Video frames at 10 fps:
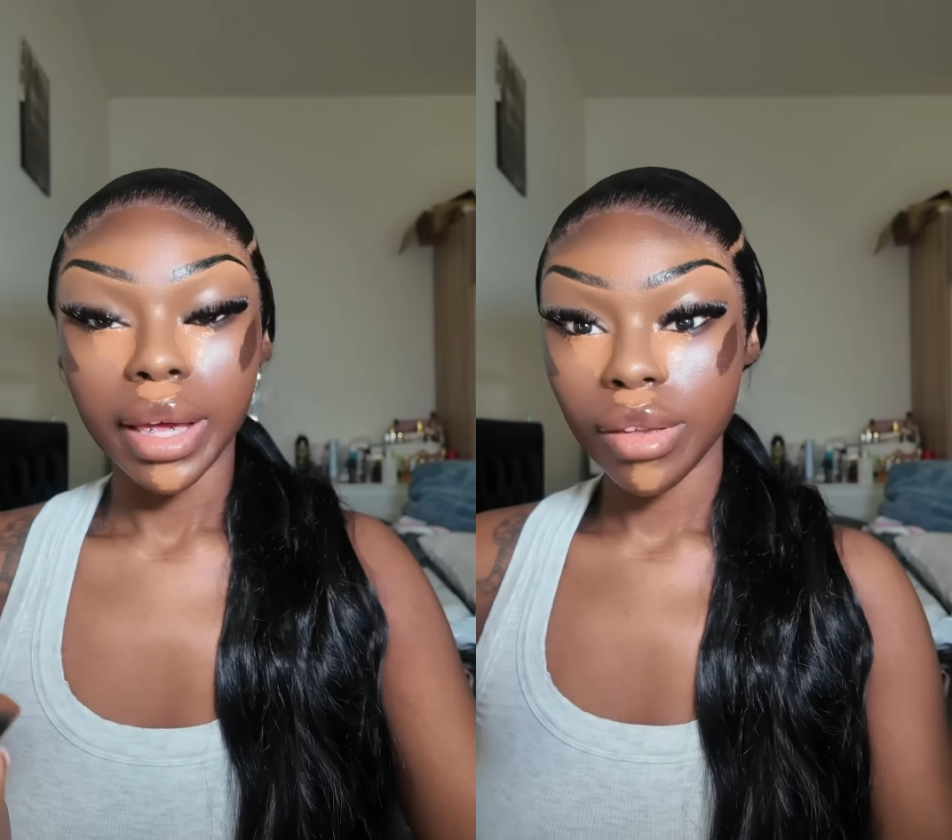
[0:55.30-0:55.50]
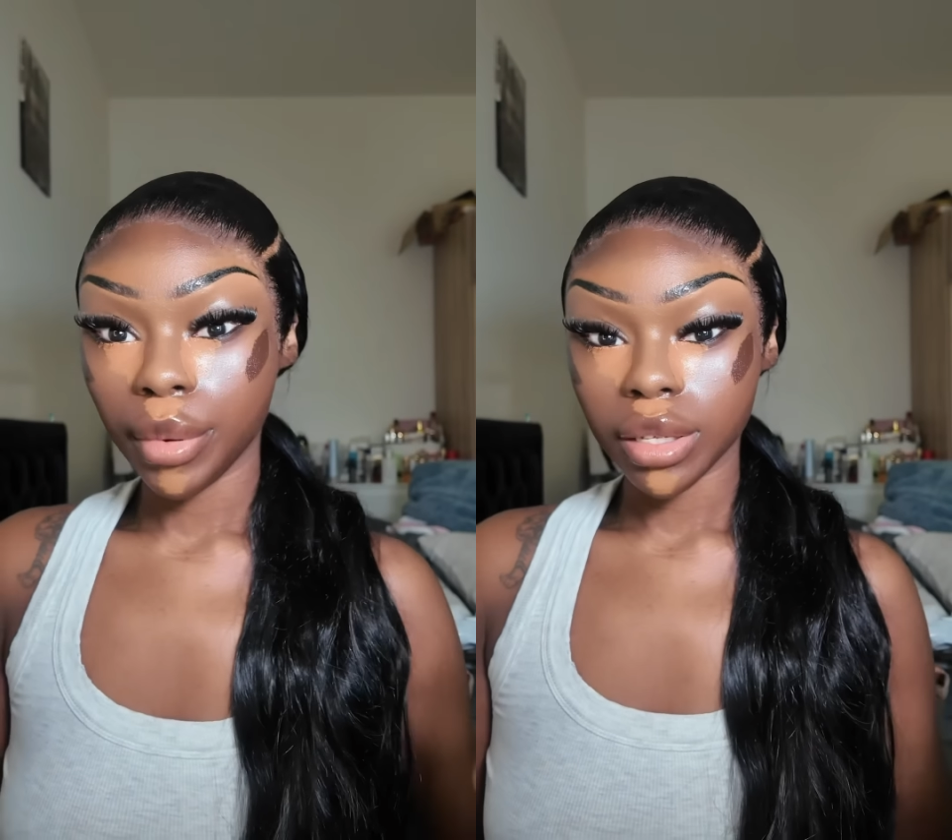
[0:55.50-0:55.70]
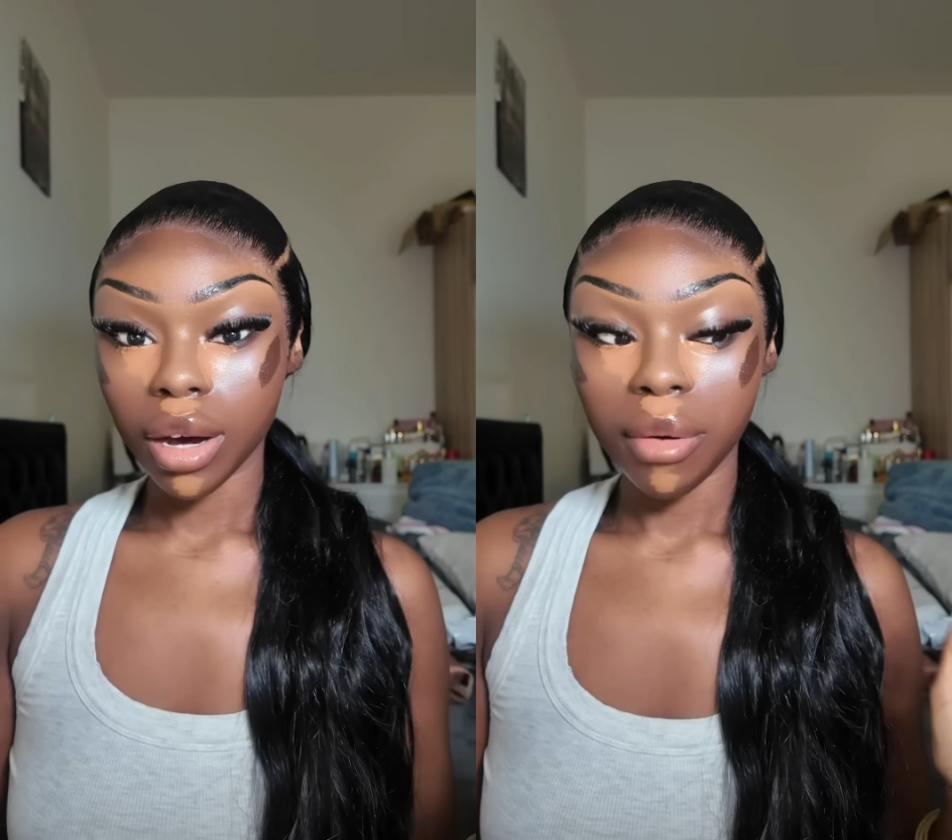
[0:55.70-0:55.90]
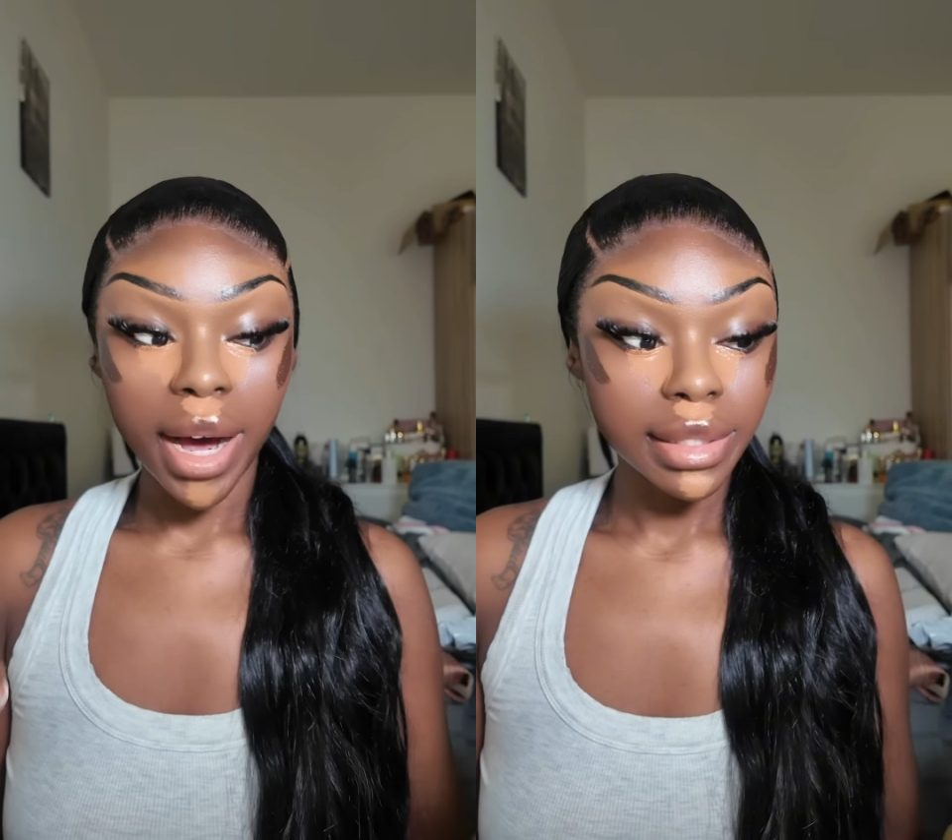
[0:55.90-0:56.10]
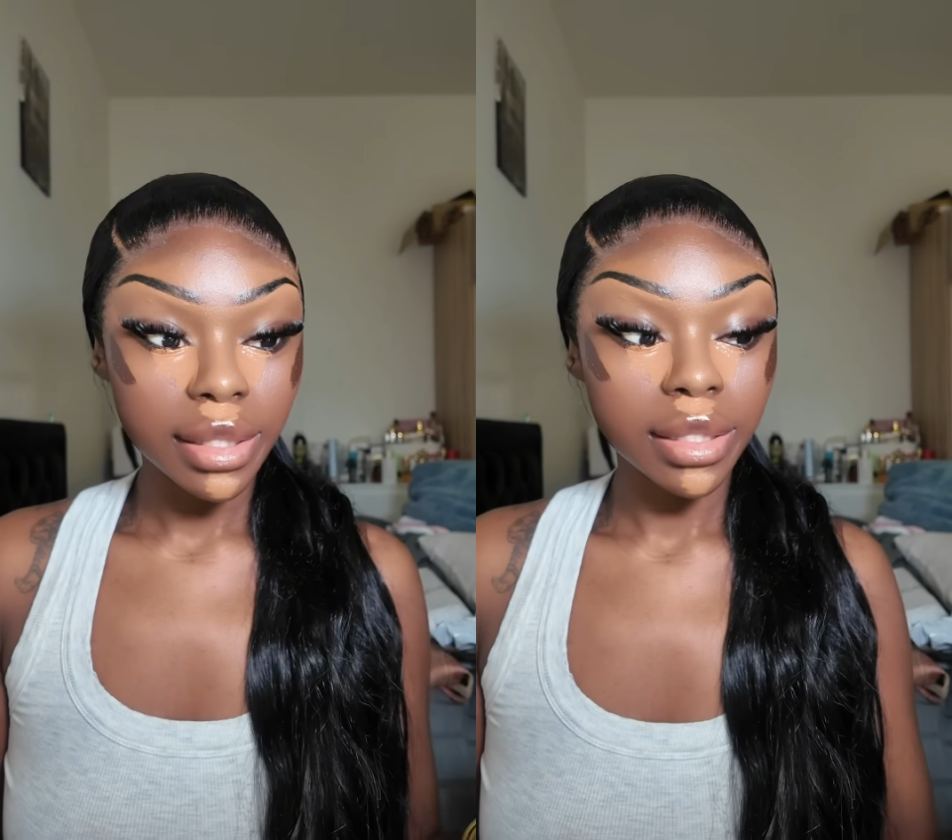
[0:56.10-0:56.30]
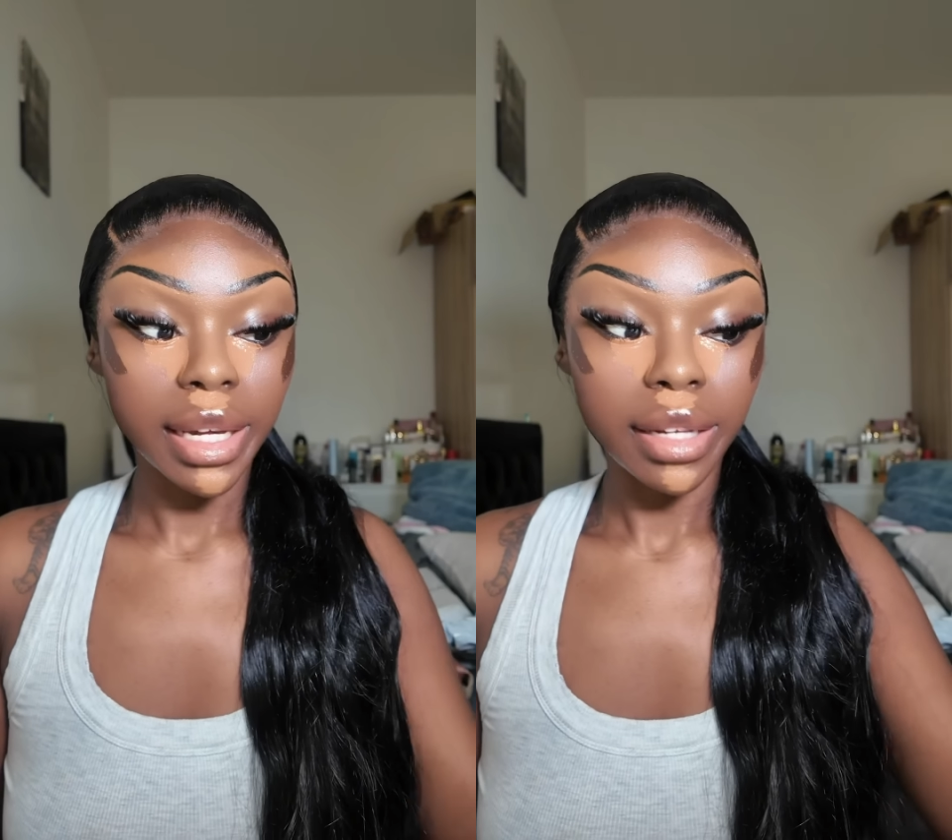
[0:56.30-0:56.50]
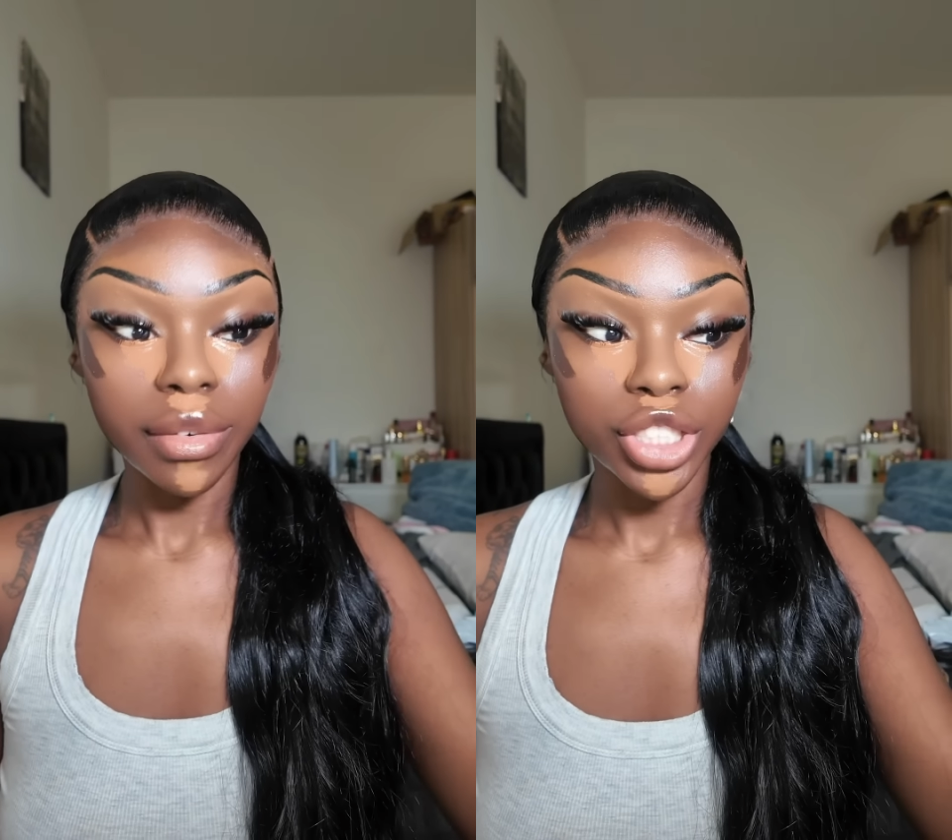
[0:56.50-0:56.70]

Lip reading: is a bit darker, but I did get another